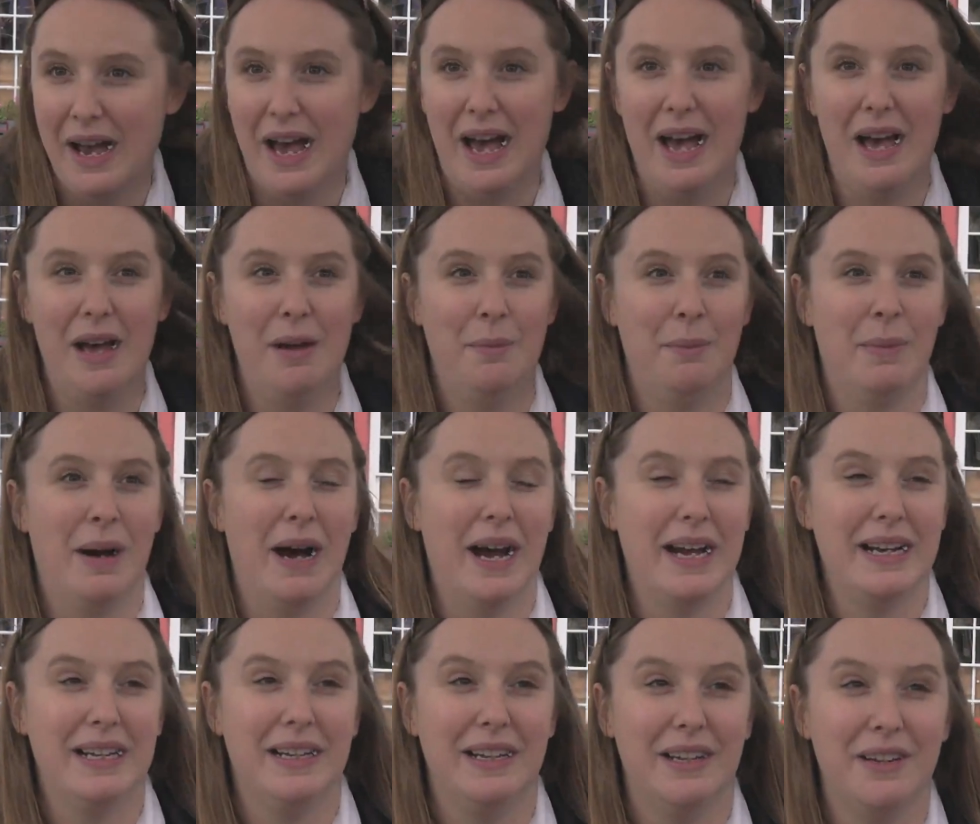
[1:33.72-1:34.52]

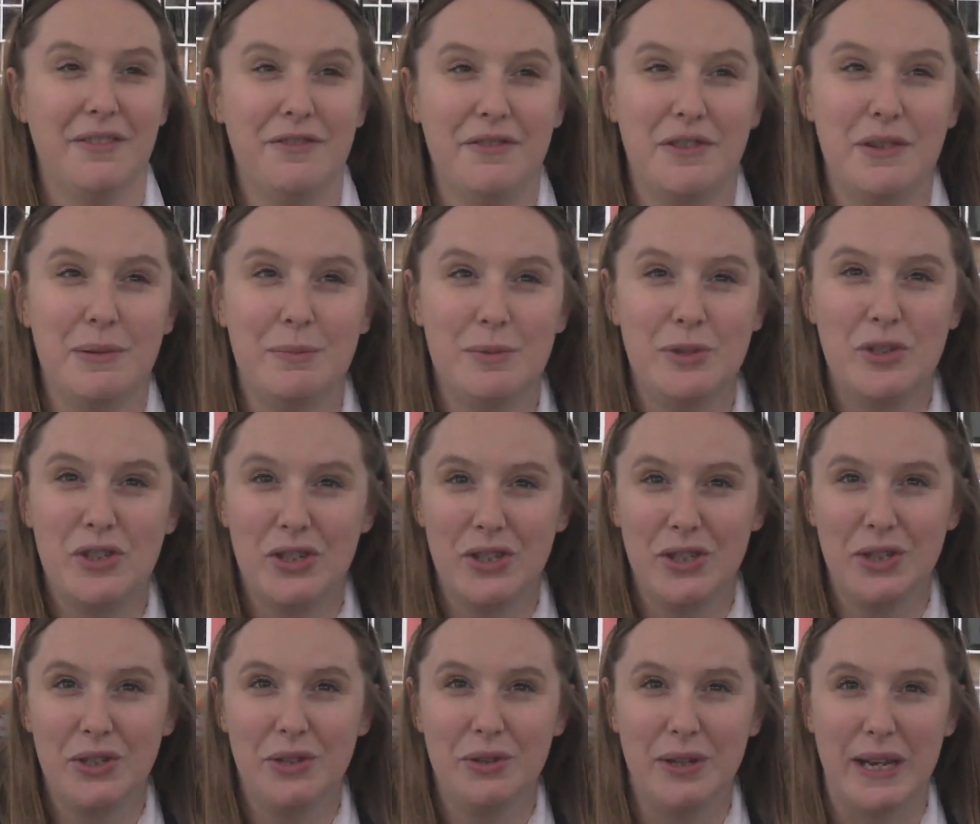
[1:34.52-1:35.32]
I'd love them
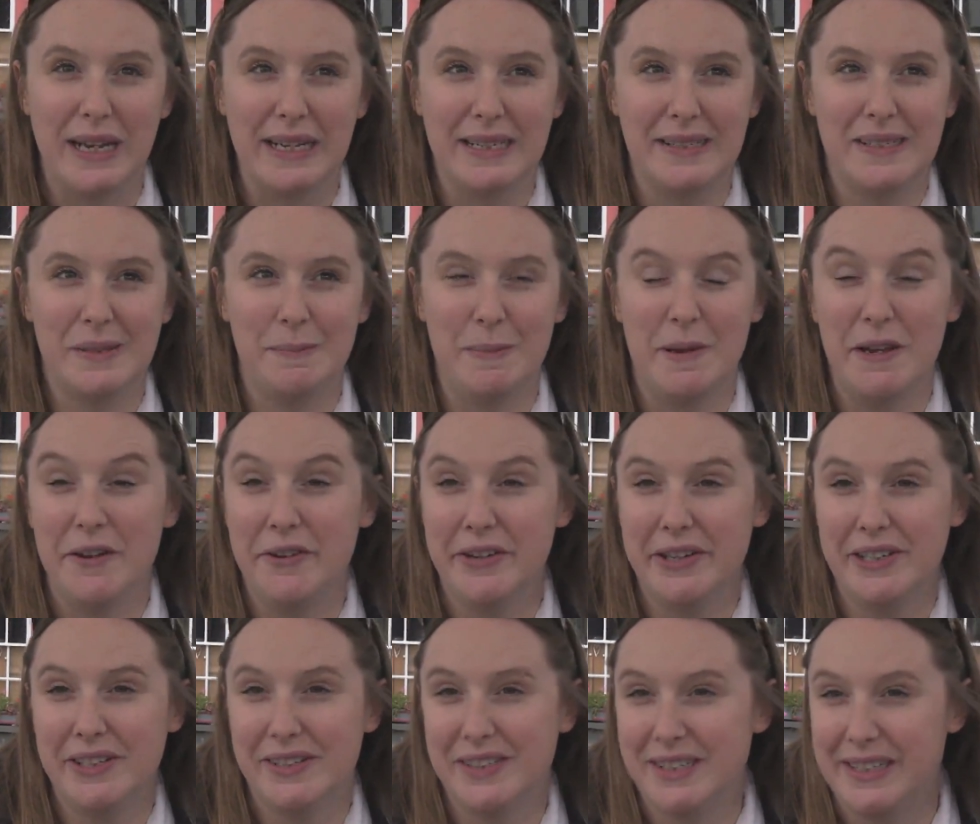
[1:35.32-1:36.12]
to
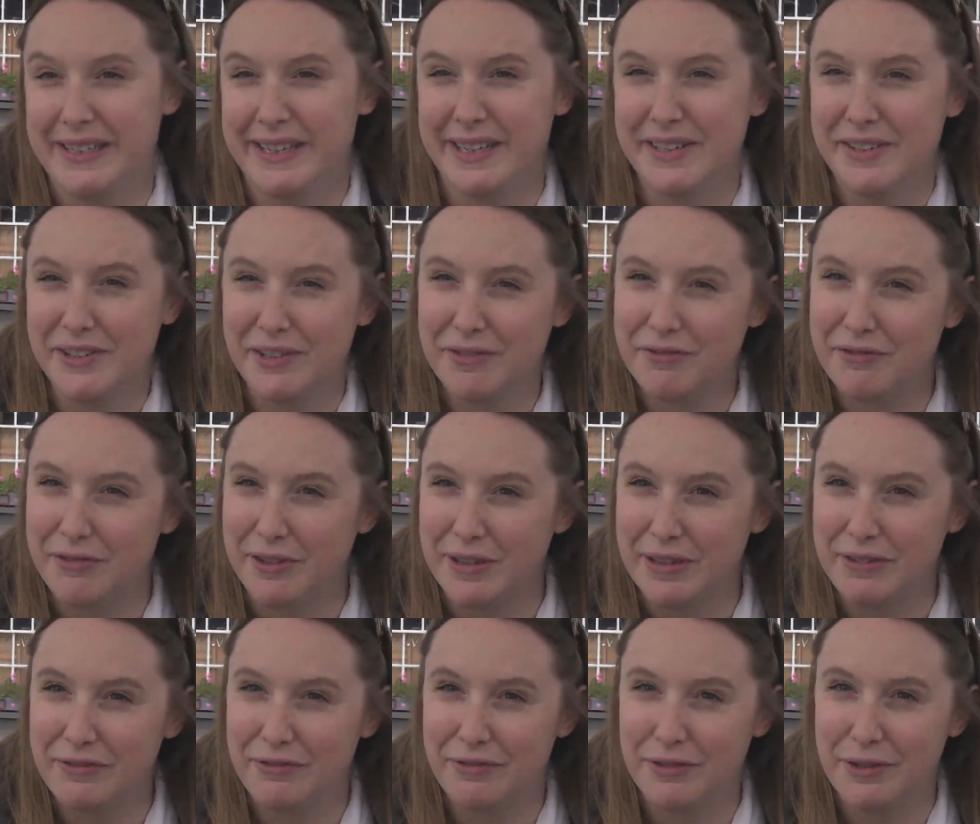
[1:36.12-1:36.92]
experience
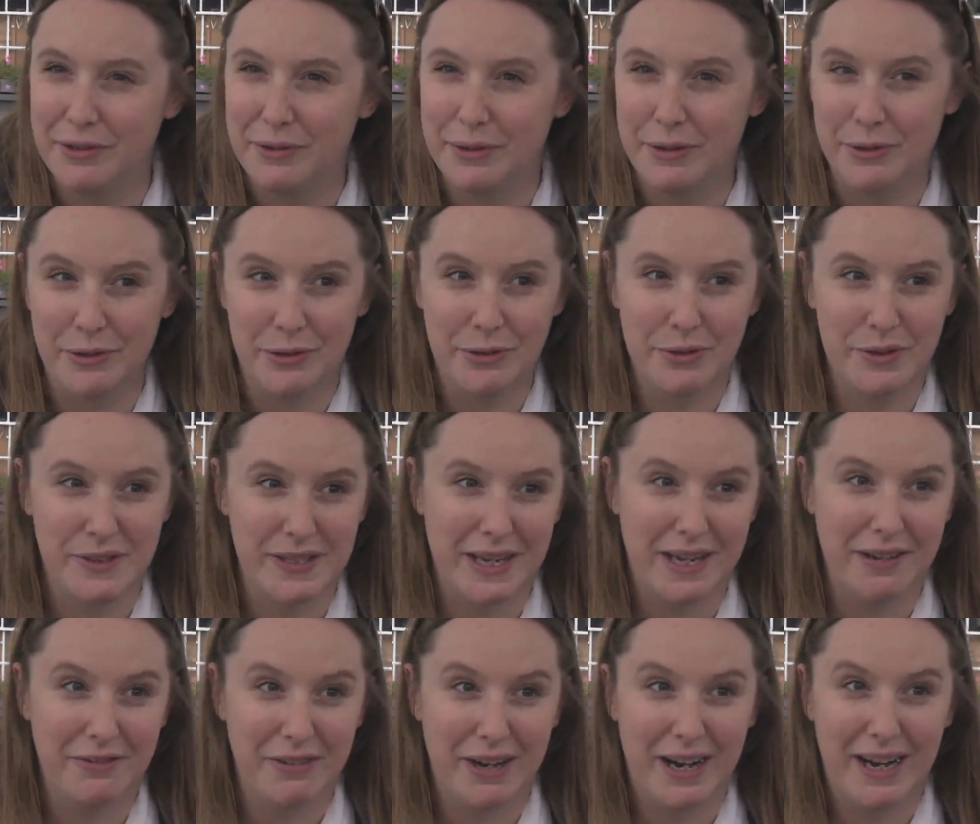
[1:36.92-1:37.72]
Llandovery through a new
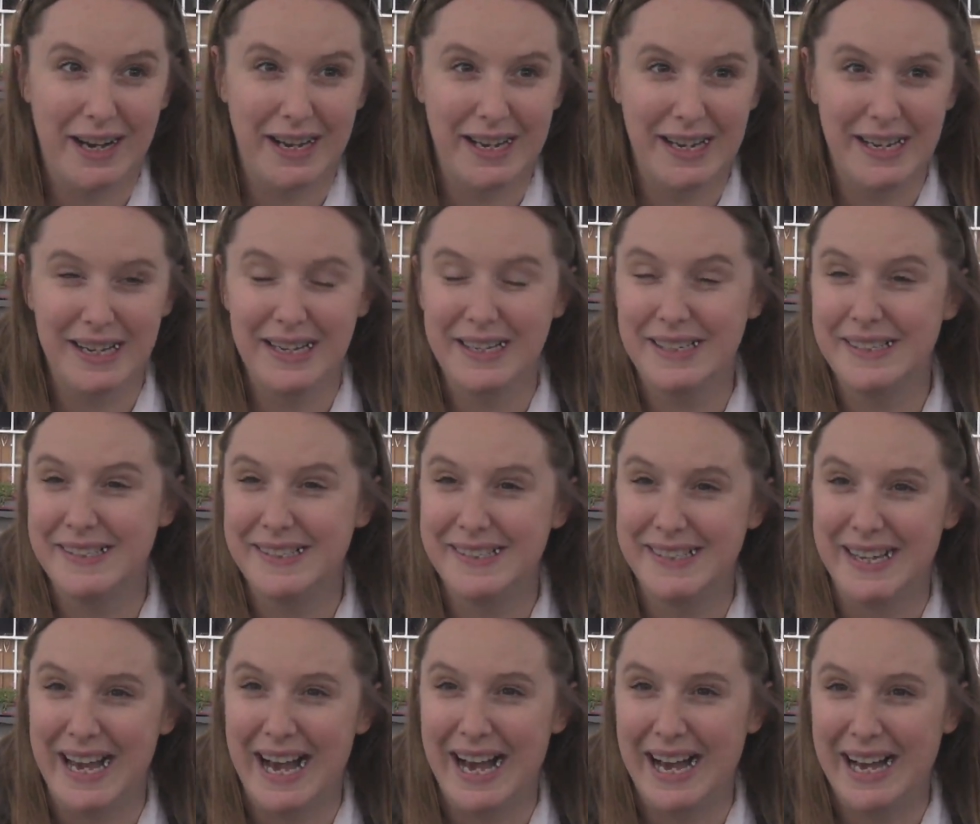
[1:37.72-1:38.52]
set of
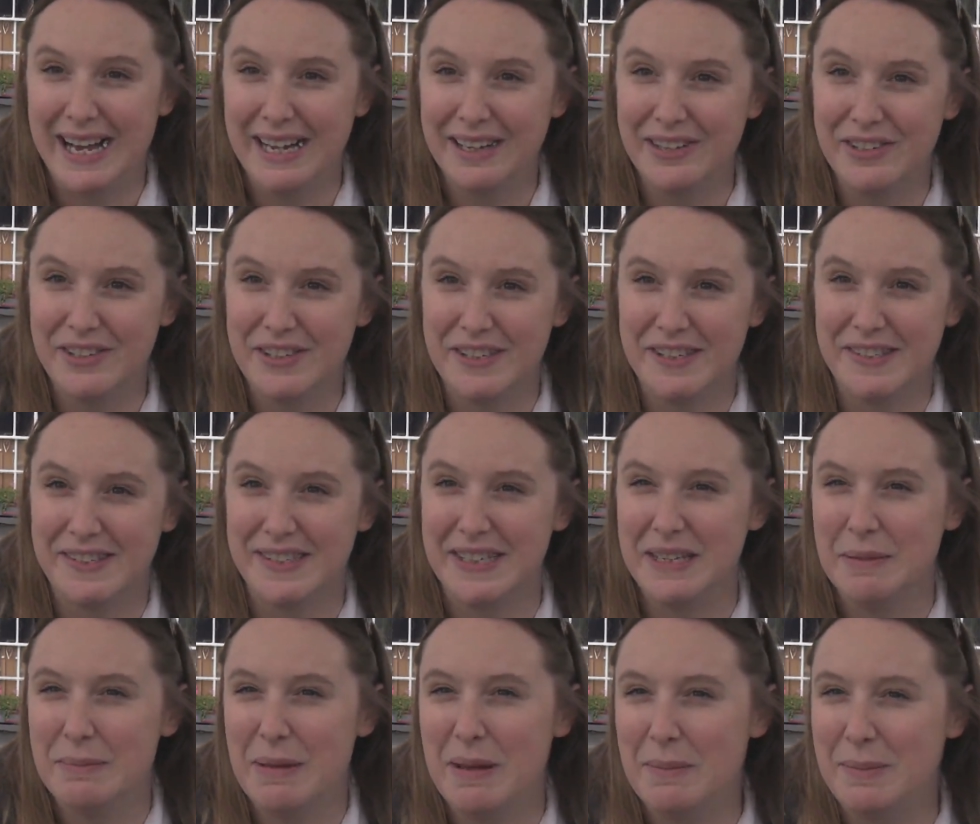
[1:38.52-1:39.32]
eyes and to
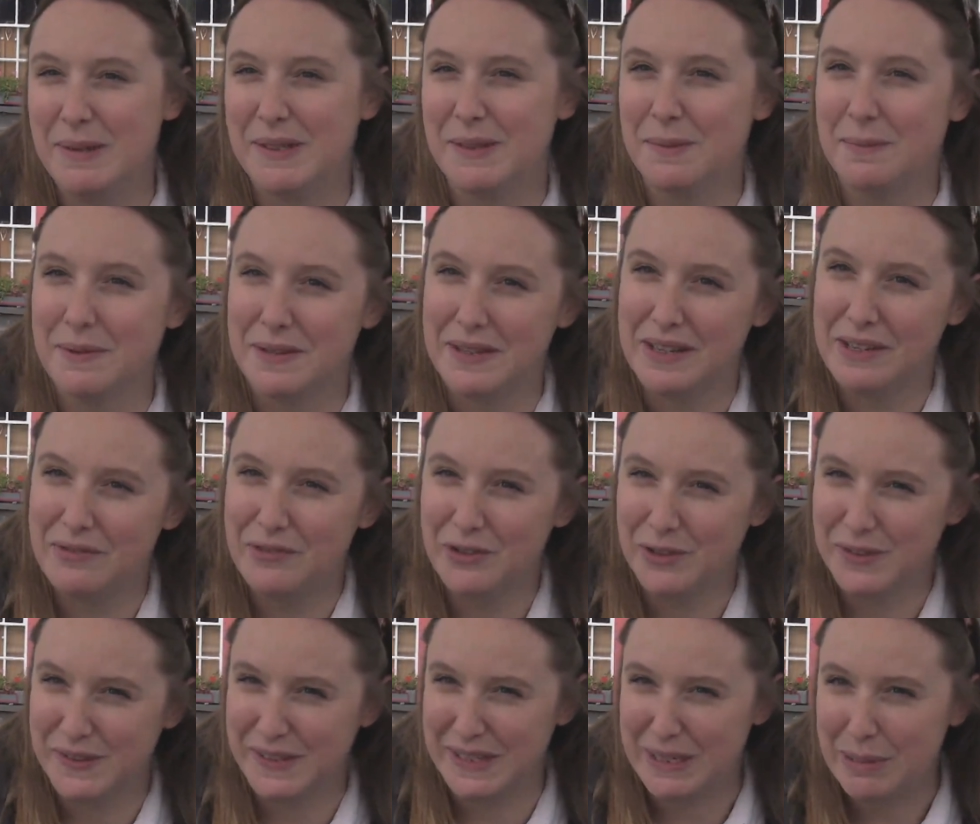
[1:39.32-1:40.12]
see maybe something they've
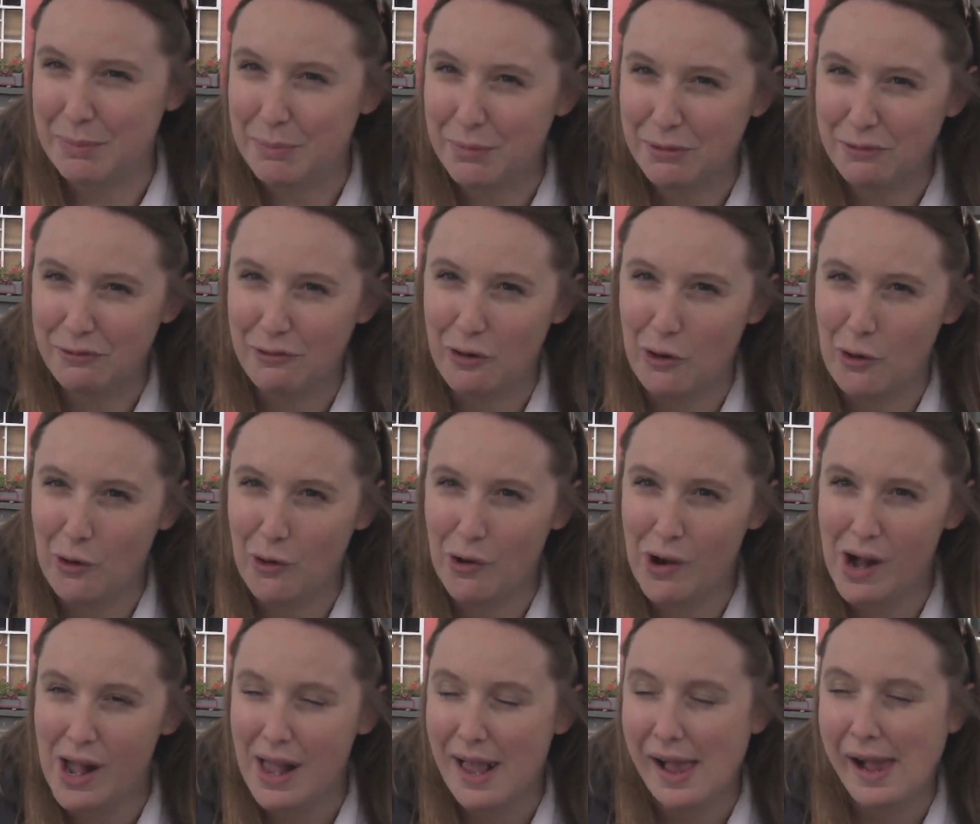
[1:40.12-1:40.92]
not seen
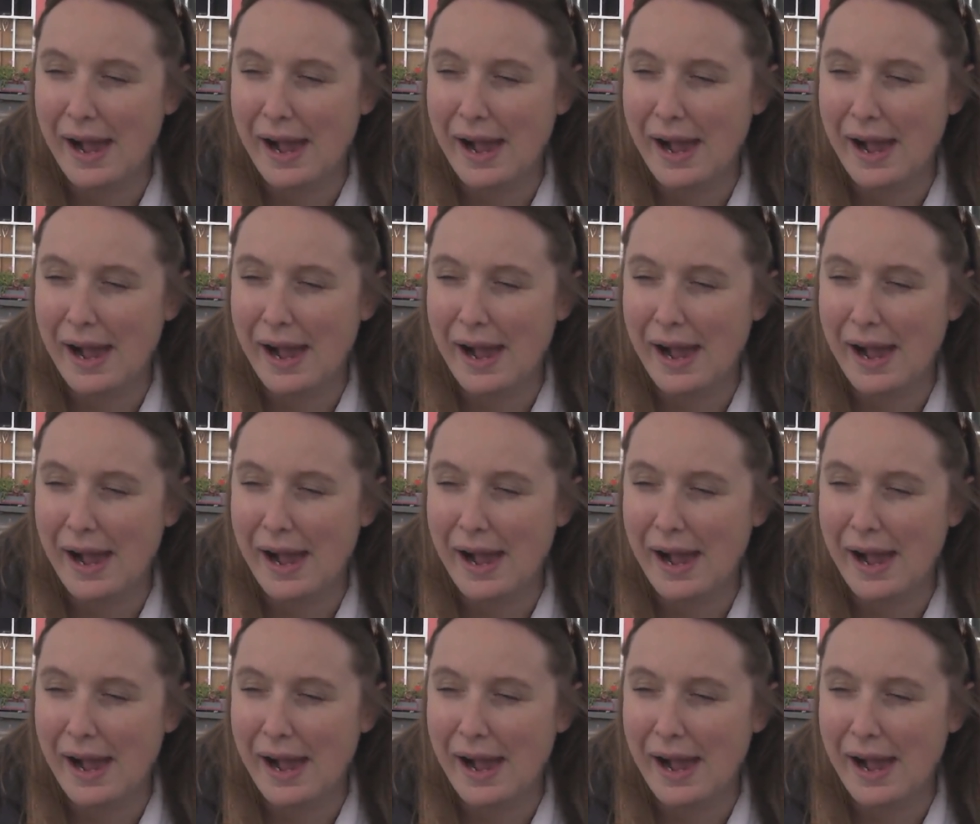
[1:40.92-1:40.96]
before,